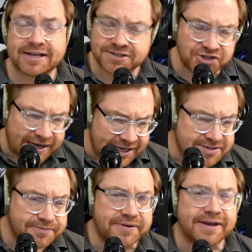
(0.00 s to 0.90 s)
That's the
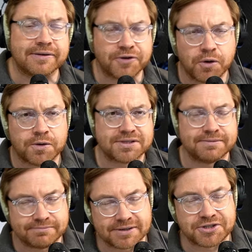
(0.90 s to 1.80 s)
Chinese vehicle, of course,
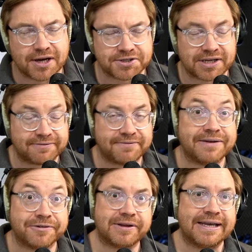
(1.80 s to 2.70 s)
that, you know, charges like
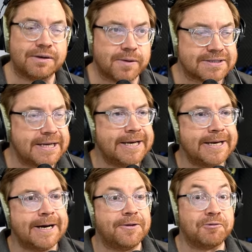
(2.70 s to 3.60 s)
500 kilowatts
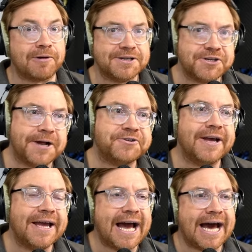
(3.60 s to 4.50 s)
on the right
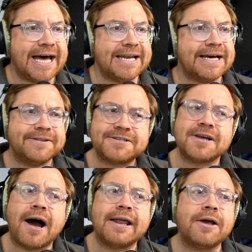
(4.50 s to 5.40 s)
charger. And the
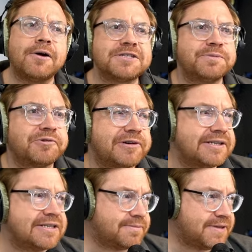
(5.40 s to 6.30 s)
styling got some
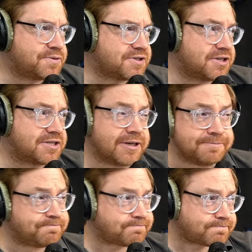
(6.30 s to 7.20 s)
criticism. This was just
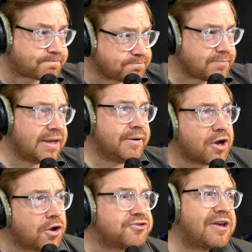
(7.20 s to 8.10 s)
a, you know,
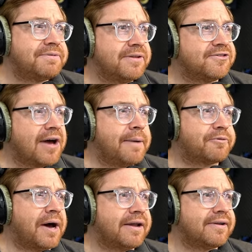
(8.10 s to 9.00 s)
concept at the time
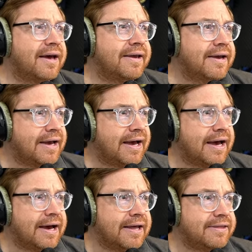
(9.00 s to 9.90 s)
from Hyundai.
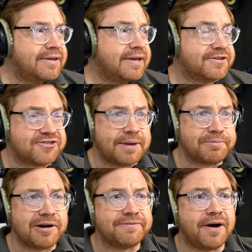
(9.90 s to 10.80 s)
The
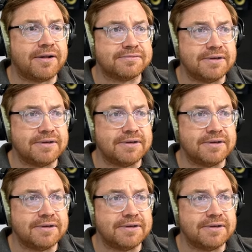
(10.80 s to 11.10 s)
side profile